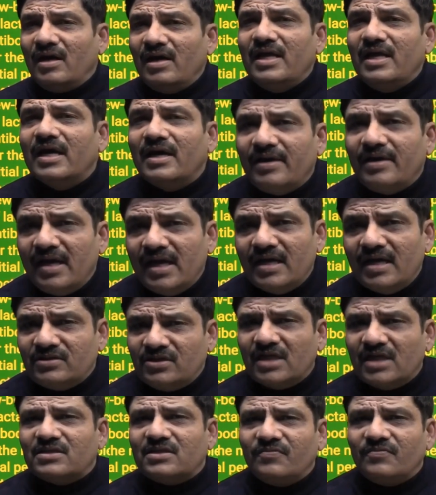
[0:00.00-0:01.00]
earlier days,
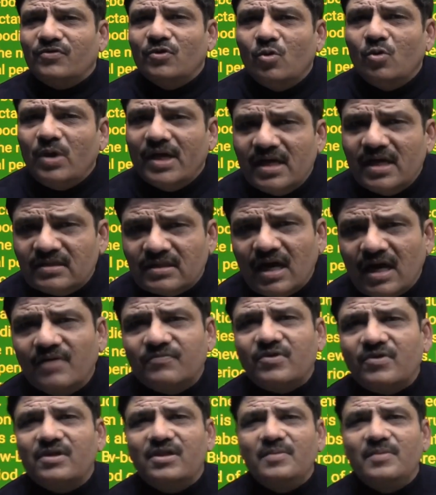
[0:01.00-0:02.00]
just a few days
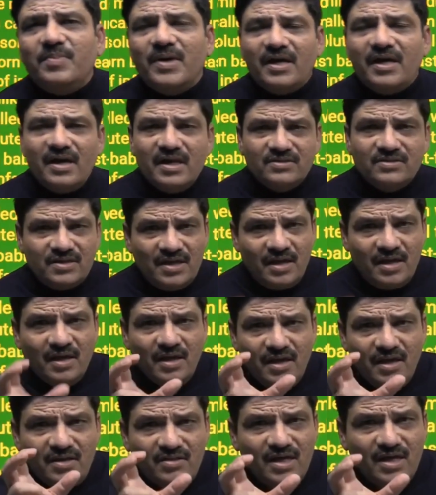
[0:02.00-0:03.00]
after the pregnancy.
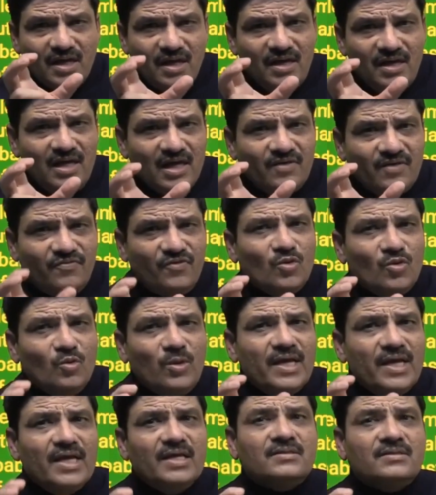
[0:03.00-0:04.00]
In the earlier few
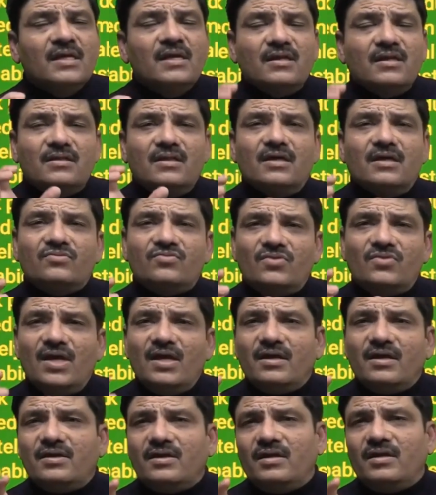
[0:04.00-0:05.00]
days, the
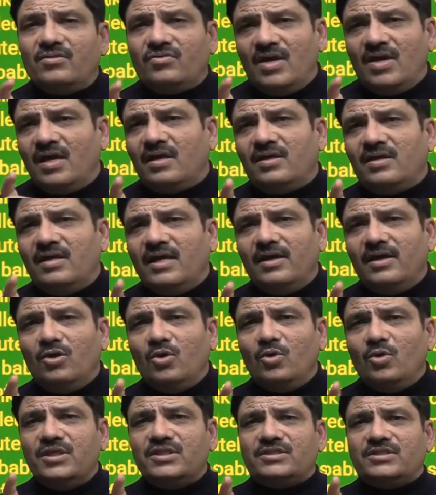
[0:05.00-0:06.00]
thick thick
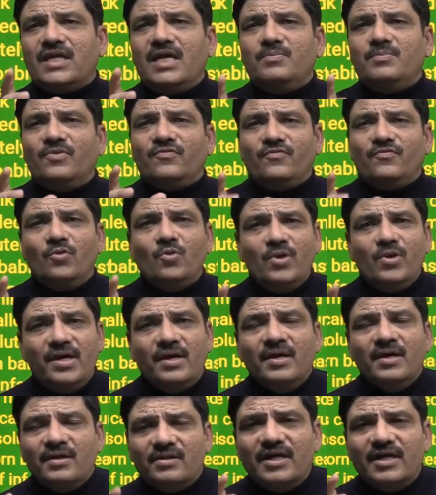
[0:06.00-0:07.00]
yellowish type of
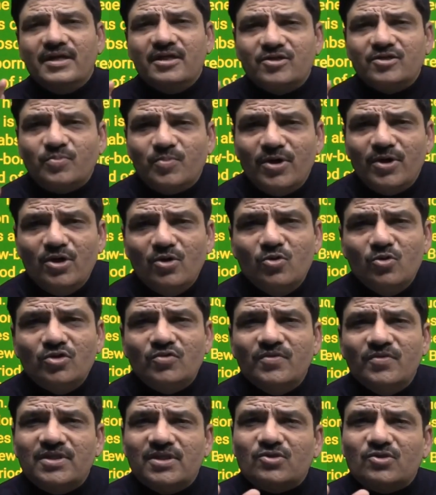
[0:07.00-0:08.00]
fluid that is
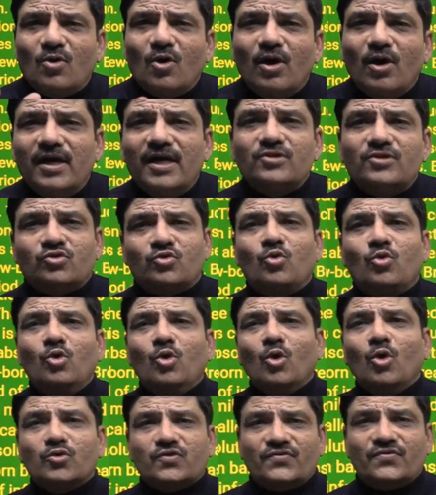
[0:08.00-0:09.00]
produced, which is called as
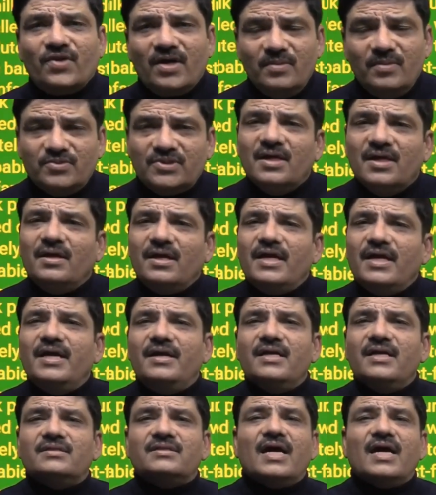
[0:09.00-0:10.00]
colostrums.
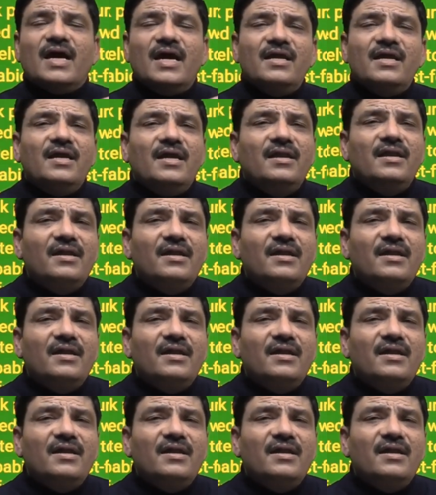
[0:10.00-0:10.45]
It is high